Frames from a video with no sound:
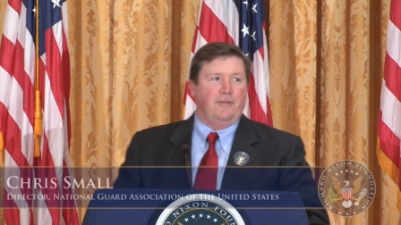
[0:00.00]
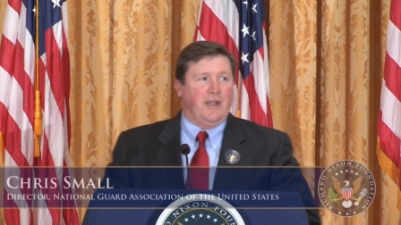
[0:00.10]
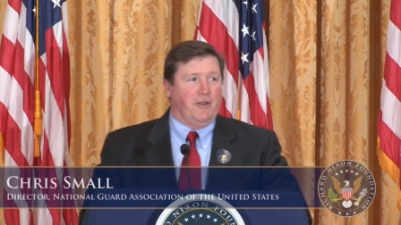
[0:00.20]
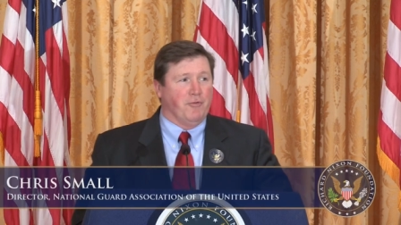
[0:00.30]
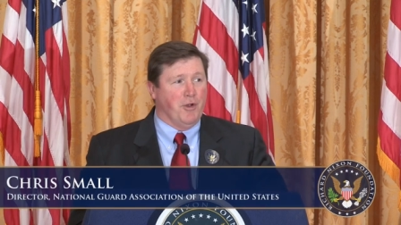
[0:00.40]

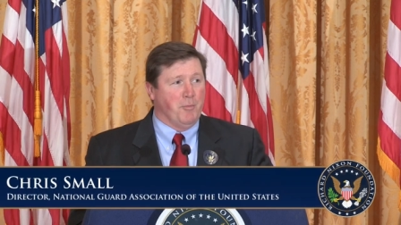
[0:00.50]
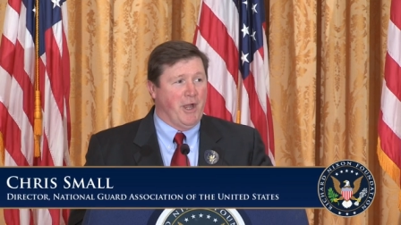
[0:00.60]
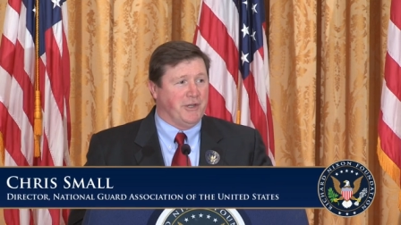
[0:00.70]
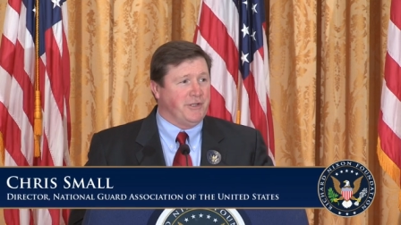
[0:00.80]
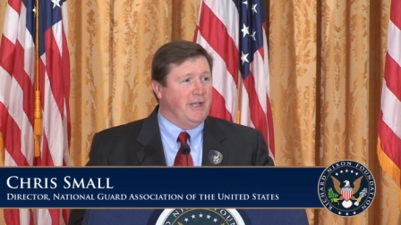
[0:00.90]
Thank you very
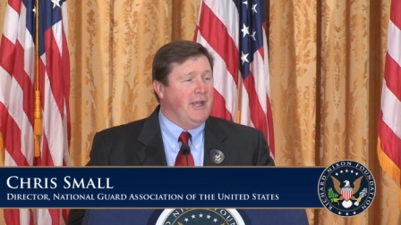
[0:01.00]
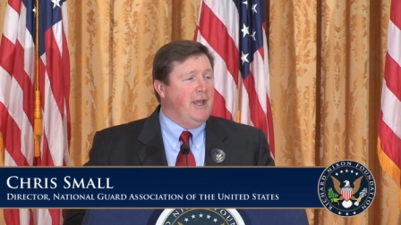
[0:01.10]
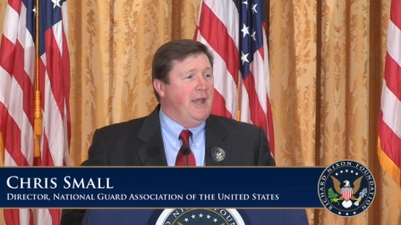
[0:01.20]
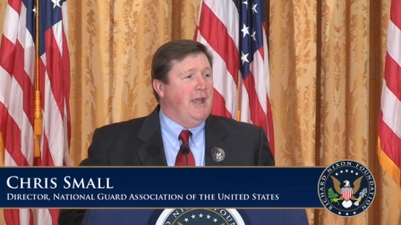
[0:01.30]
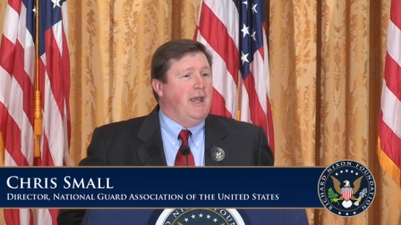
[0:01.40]
much.
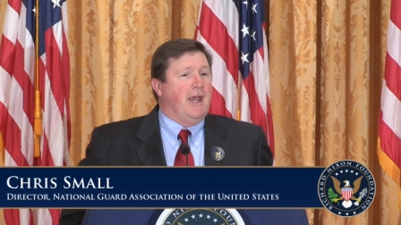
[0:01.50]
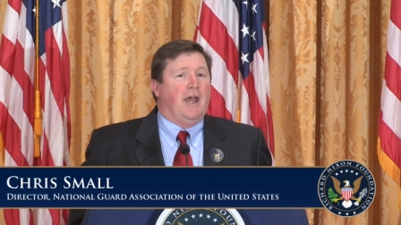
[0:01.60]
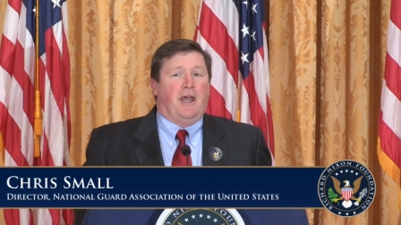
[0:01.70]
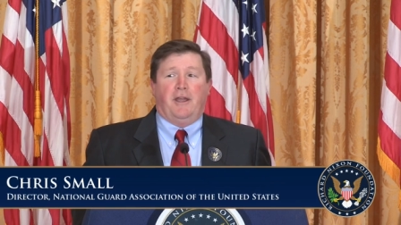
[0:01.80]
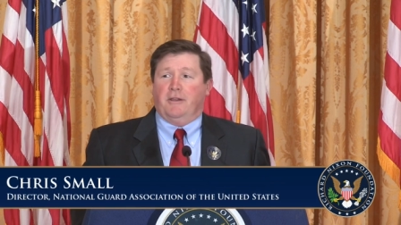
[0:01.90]

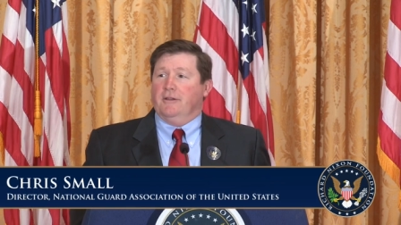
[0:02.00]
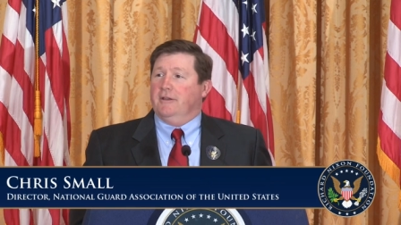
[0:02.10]
Uh,